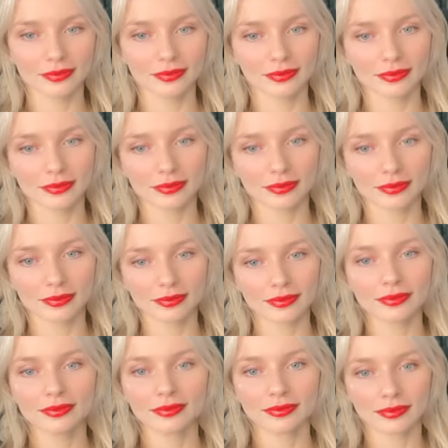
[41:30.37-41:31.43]

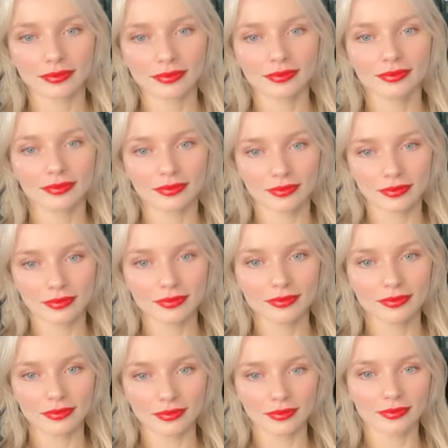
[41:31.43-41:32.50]

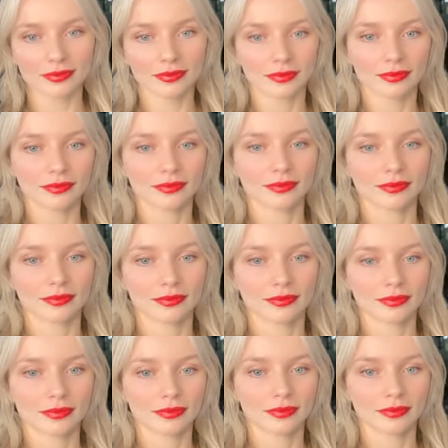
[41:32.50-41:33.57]

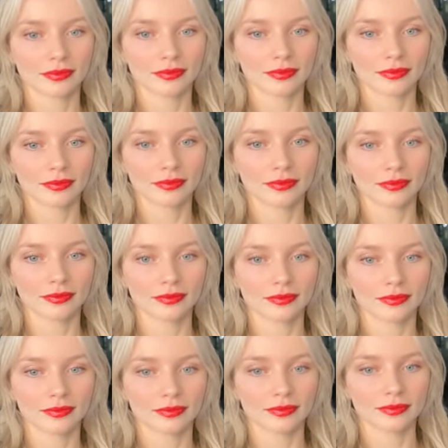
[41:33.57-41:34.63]

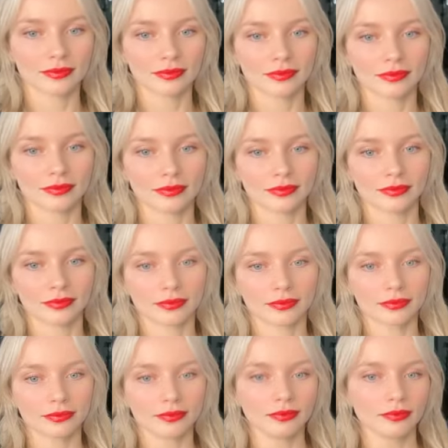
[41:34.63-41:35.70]

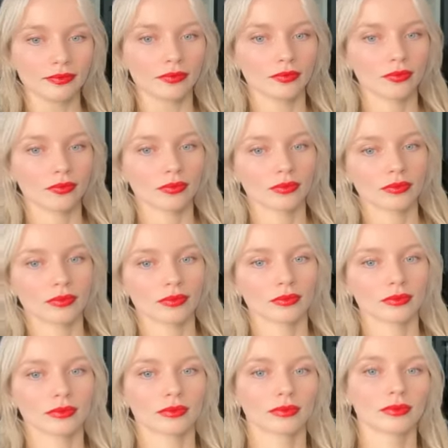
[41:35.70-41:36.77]

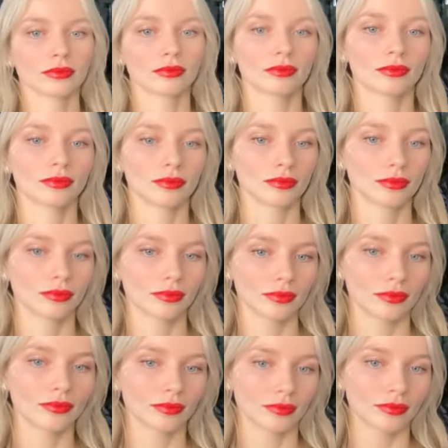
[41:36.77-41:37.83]

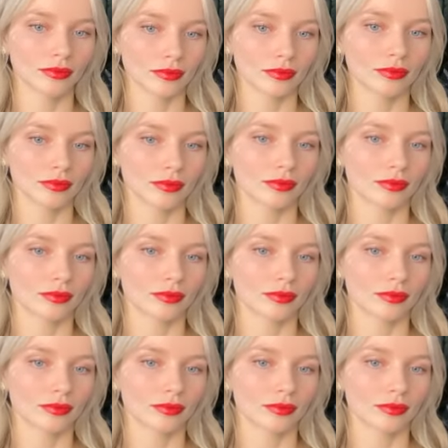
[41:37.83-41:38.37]
[no speech]